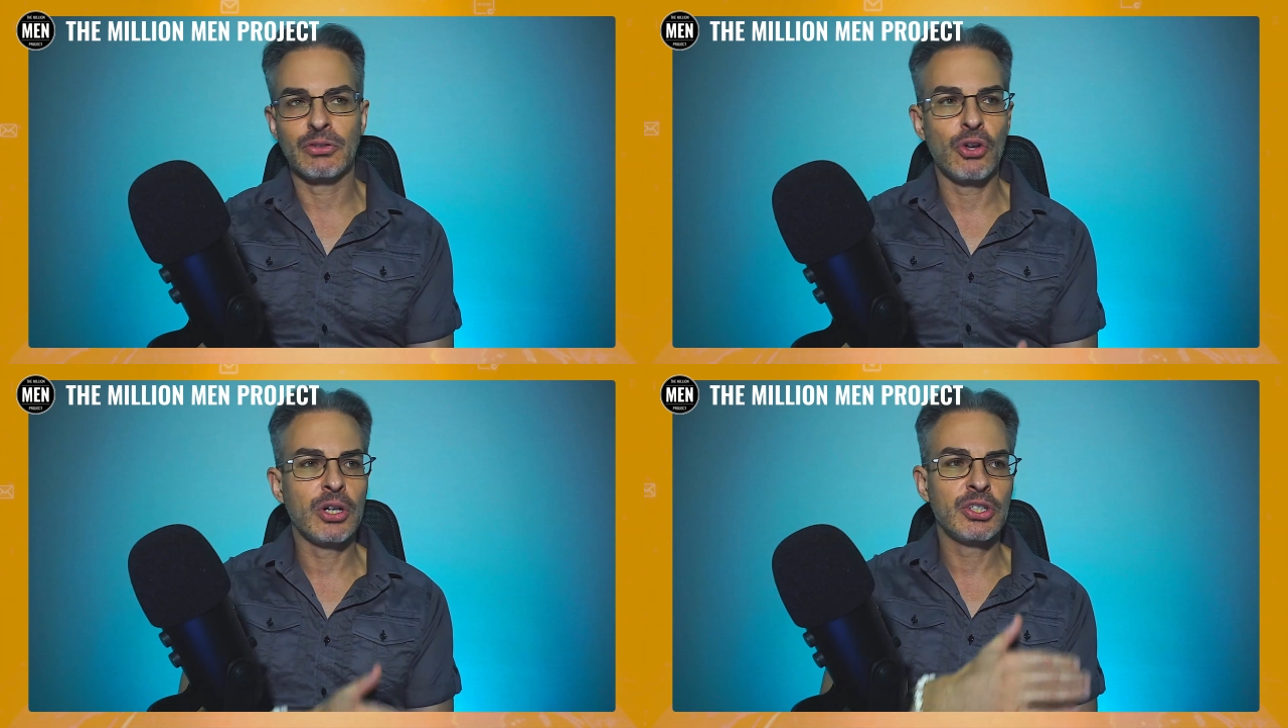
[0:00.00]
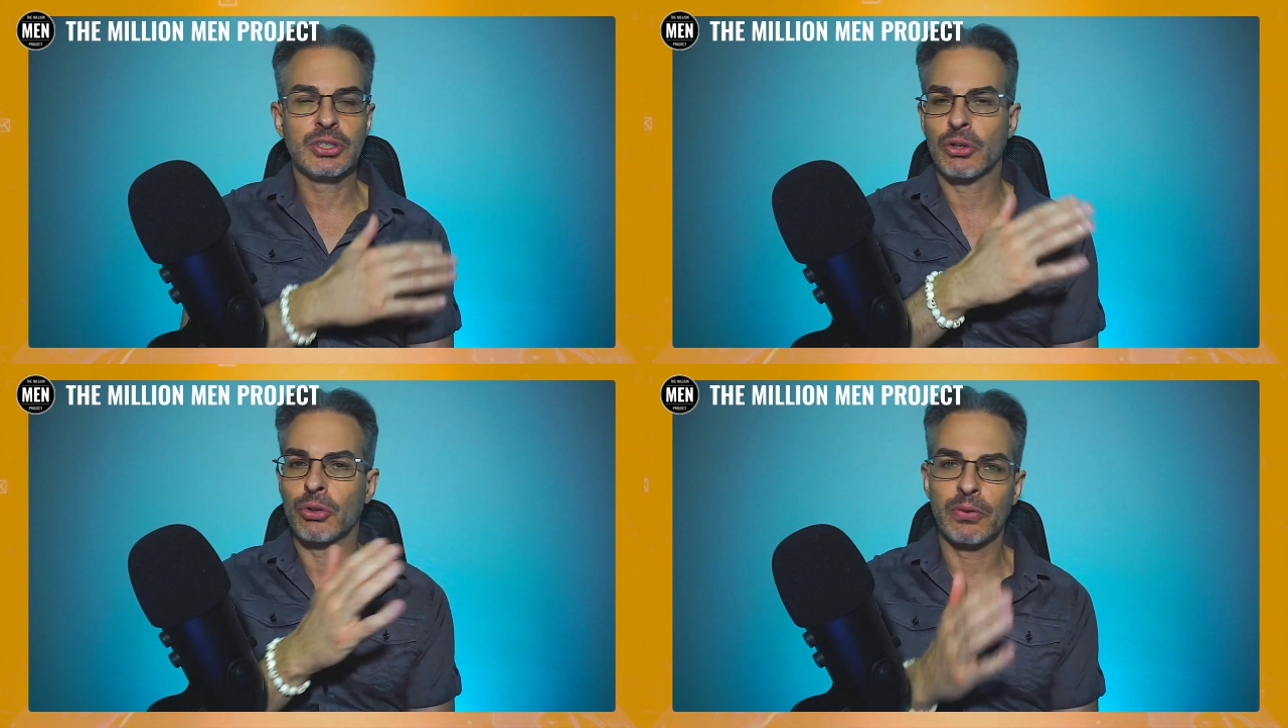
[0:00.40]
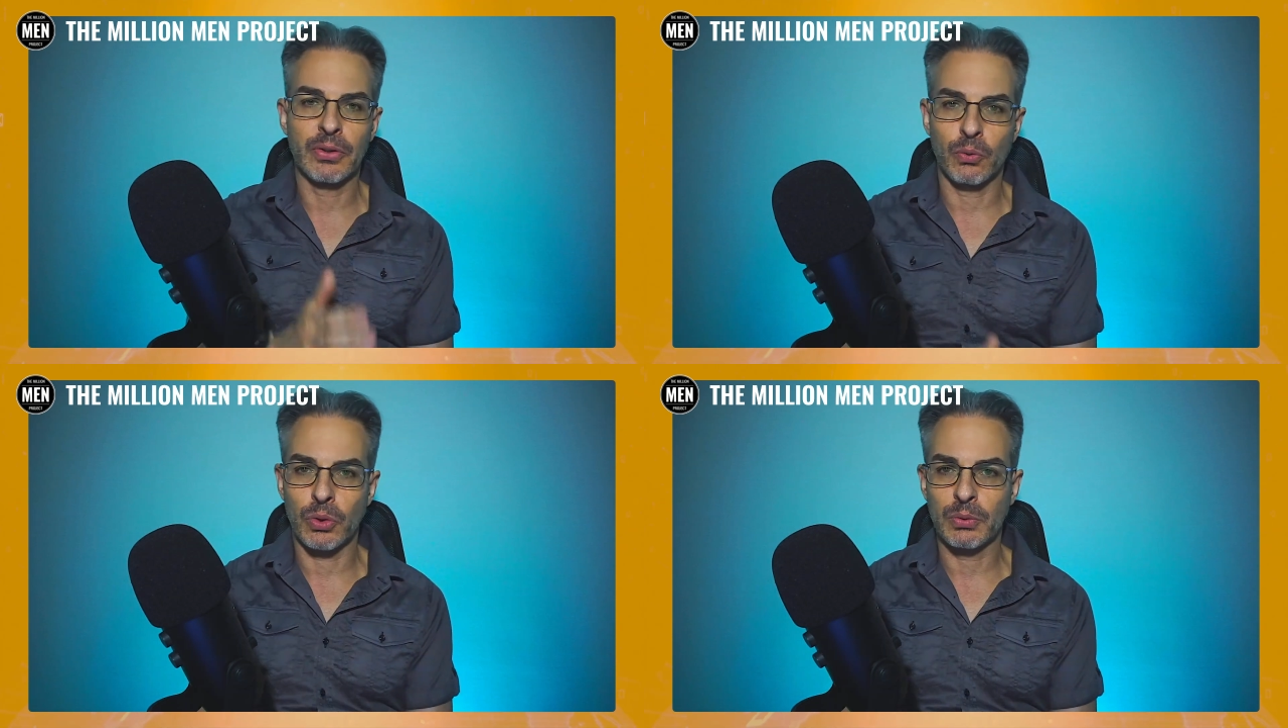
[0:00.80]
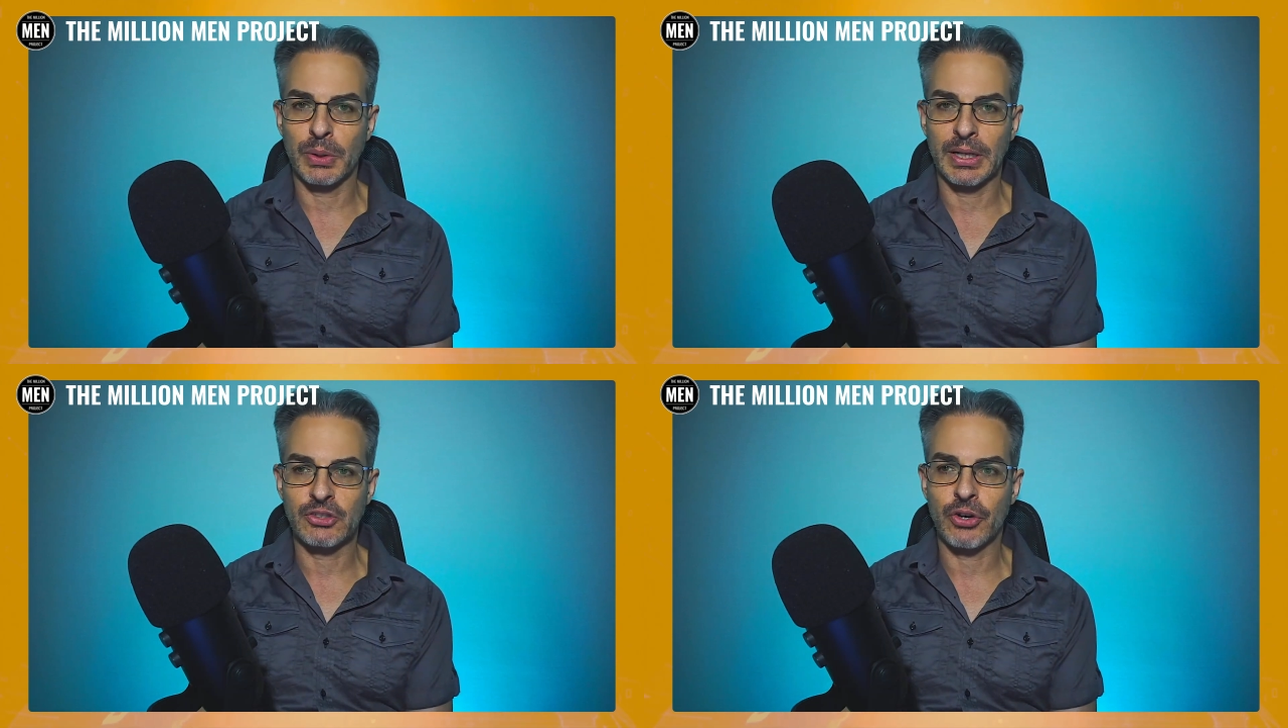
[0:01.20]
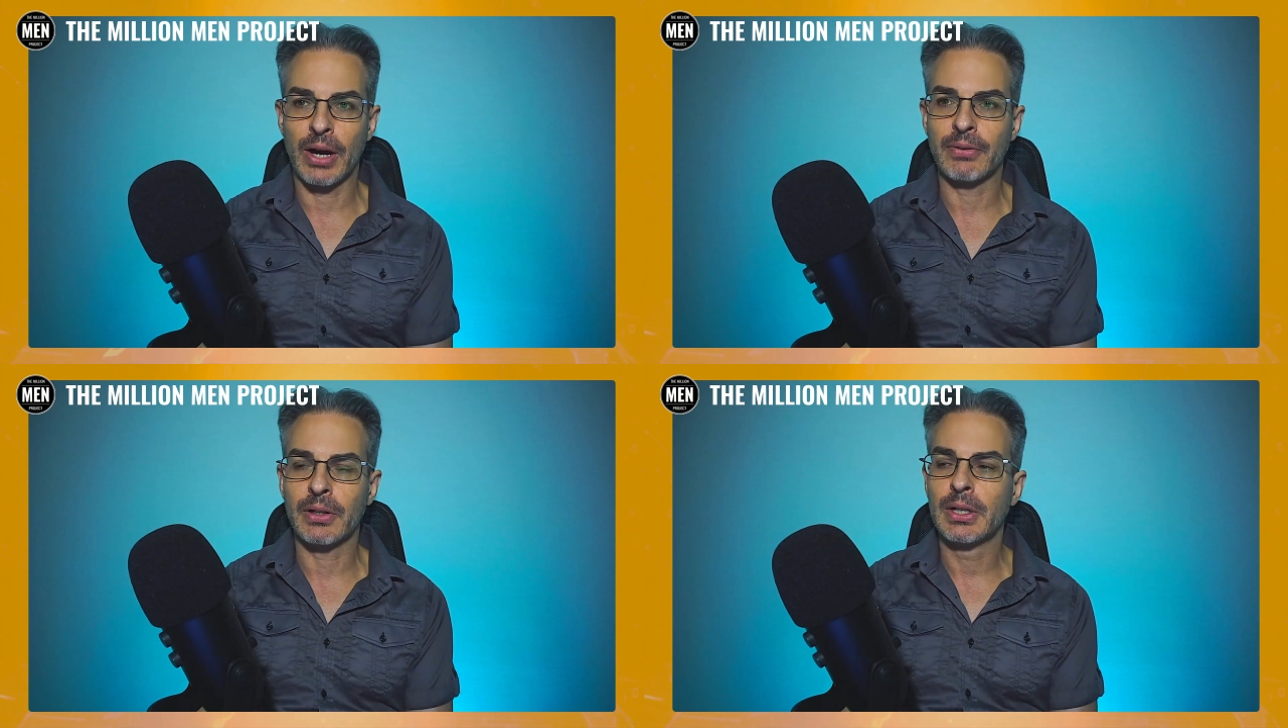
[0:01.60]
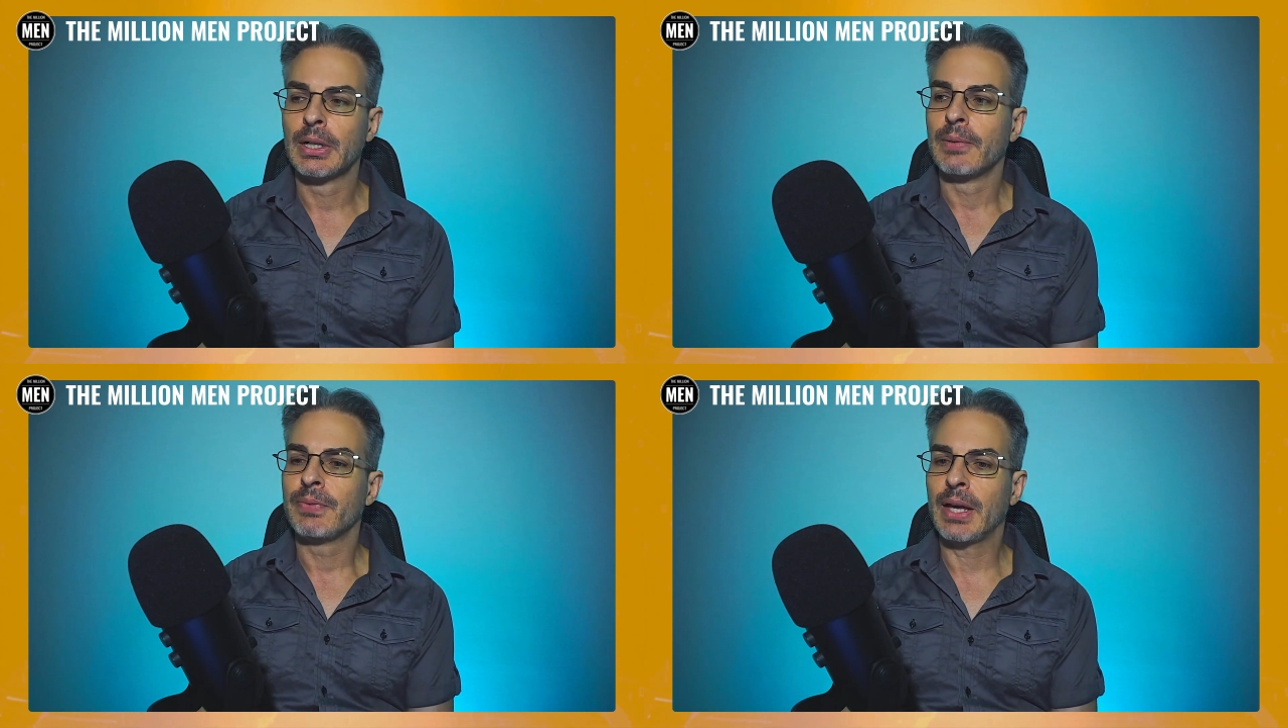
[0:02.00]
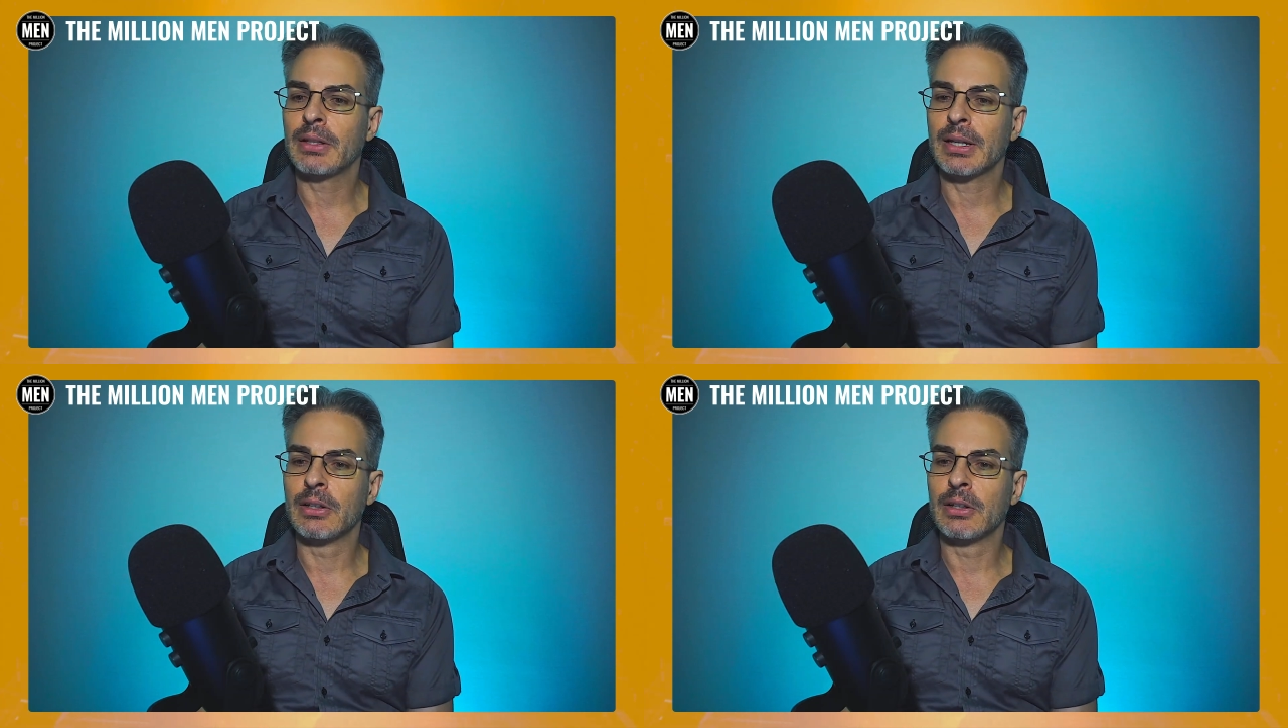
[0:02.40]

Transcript: not just all over the world when I travel, that